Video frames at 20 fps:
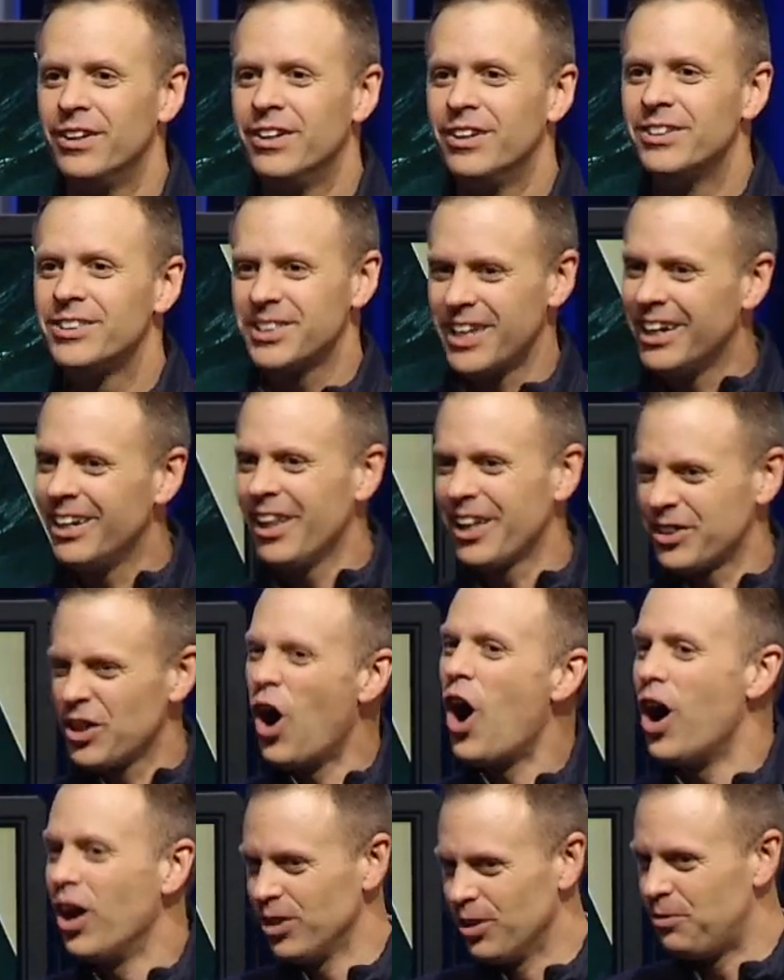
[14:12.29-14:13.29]
It's kind of like the
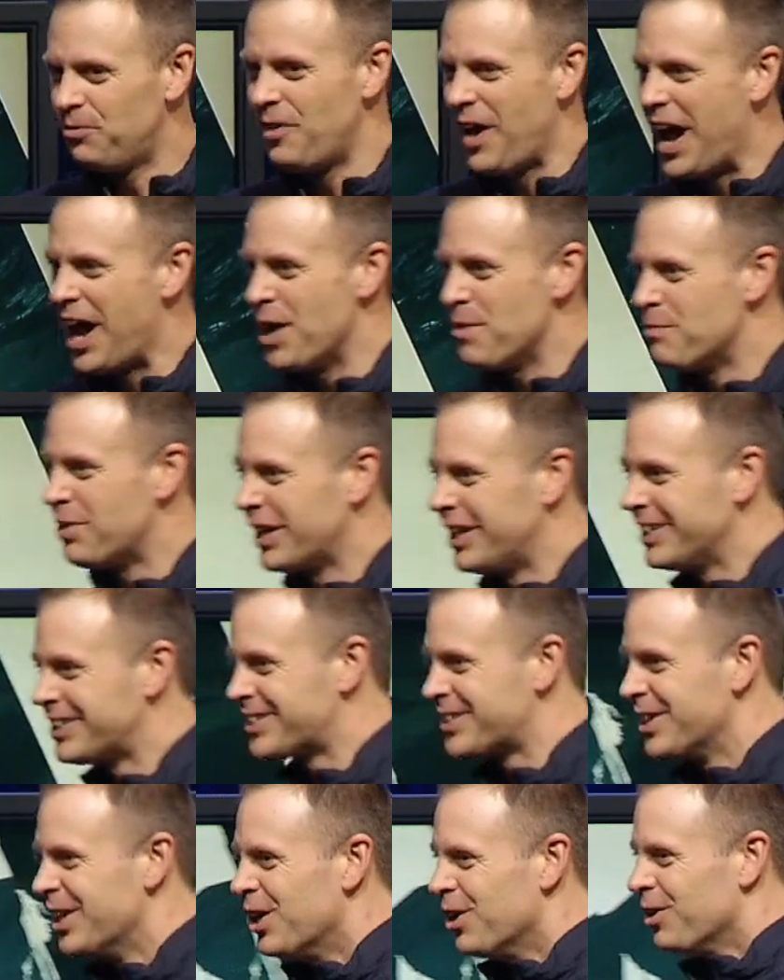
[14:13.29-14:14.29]
hall of fame, but
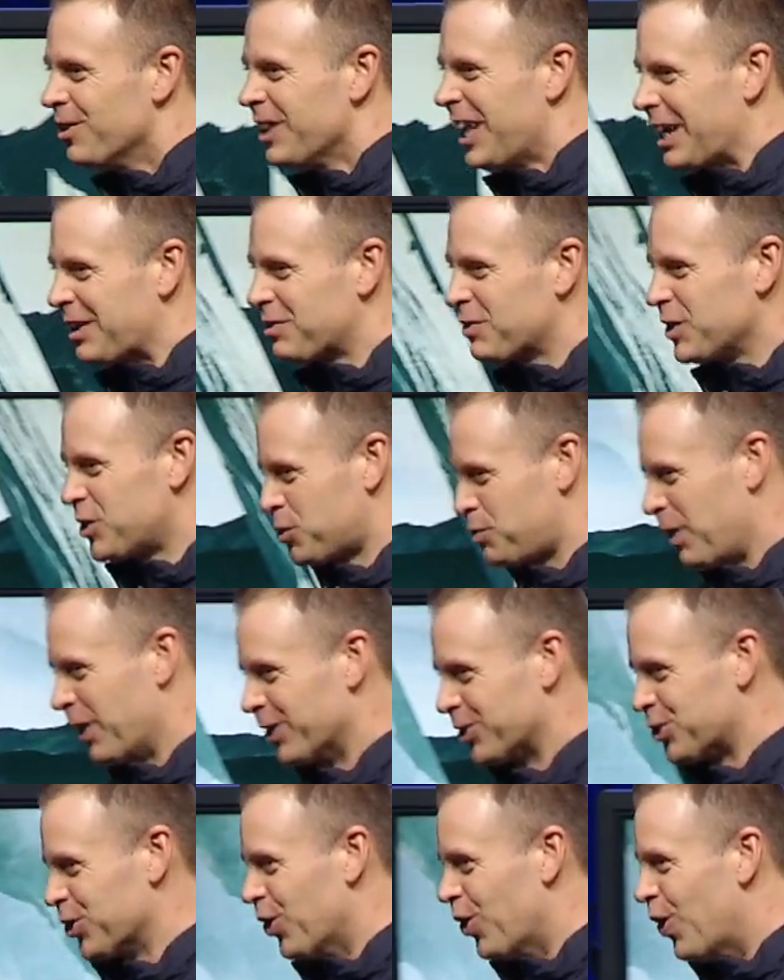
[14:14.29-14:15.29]
it's like the
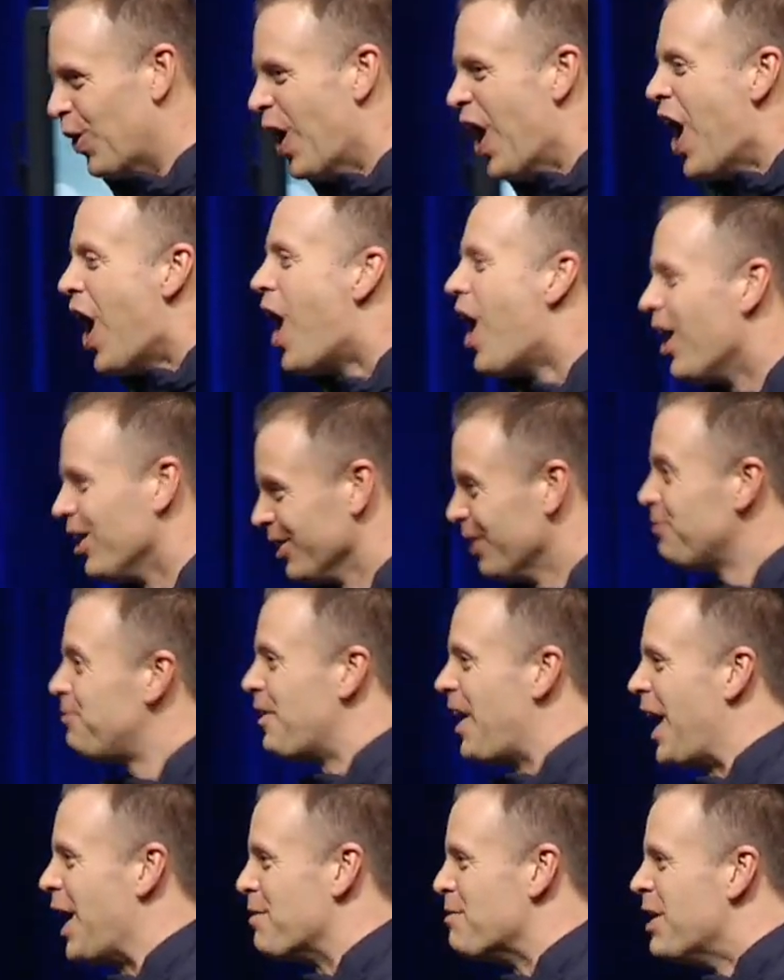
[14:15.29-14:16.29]
spiritual hall of
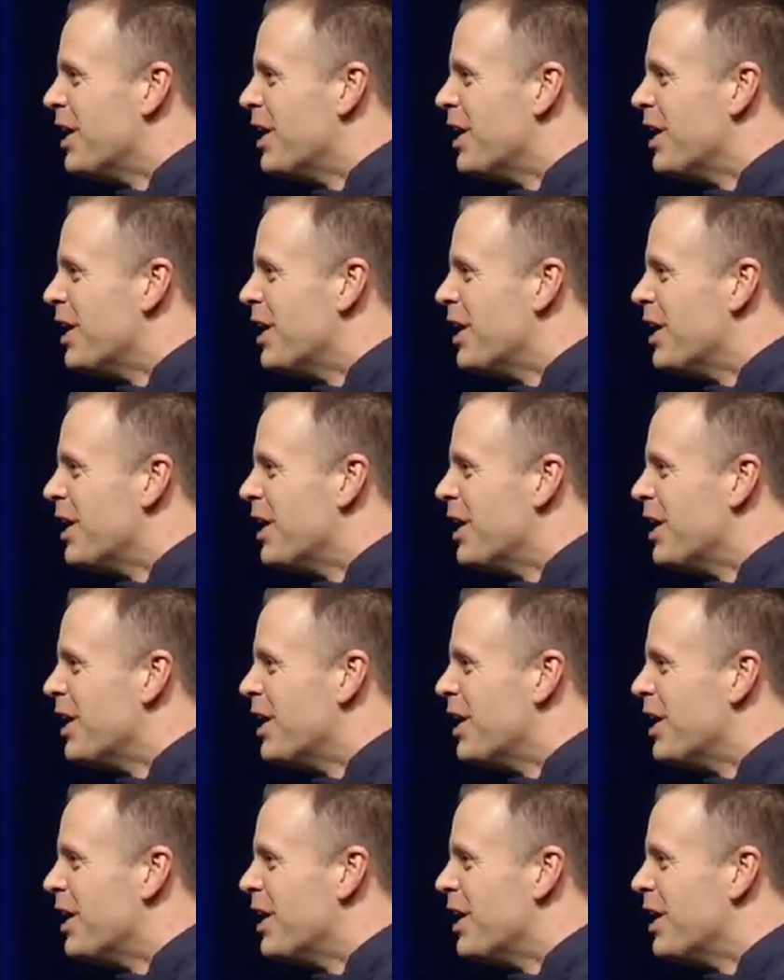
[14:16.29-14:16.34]
fame.